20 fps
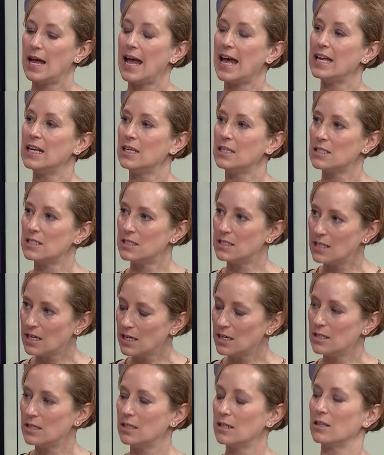And
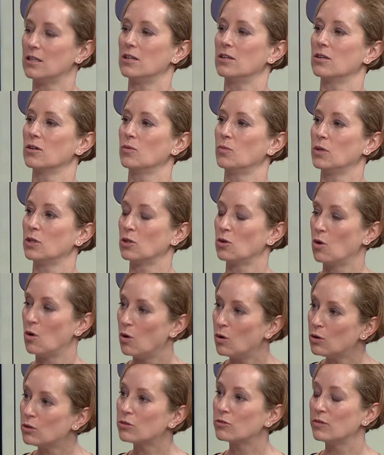standing there with
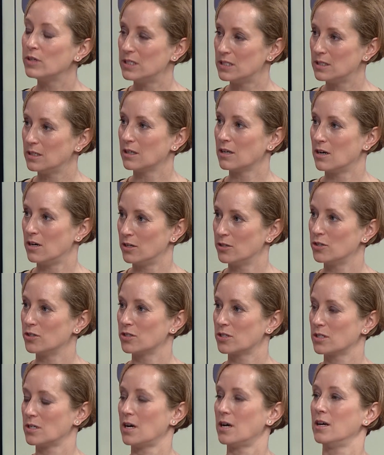cold reasoning on
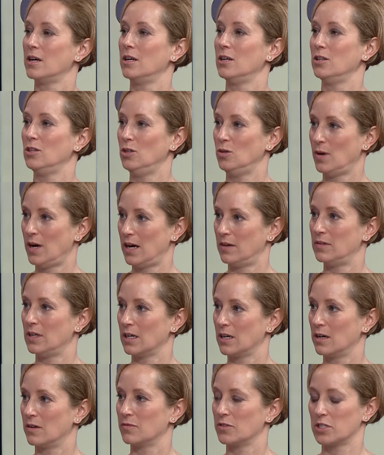your side, you have
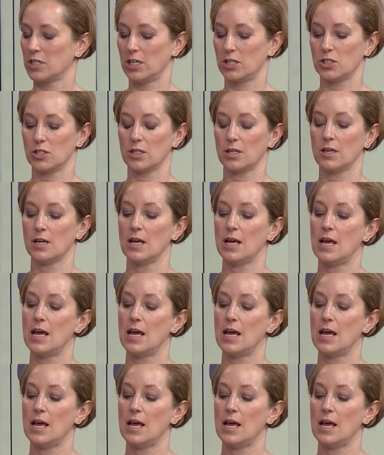that conversation.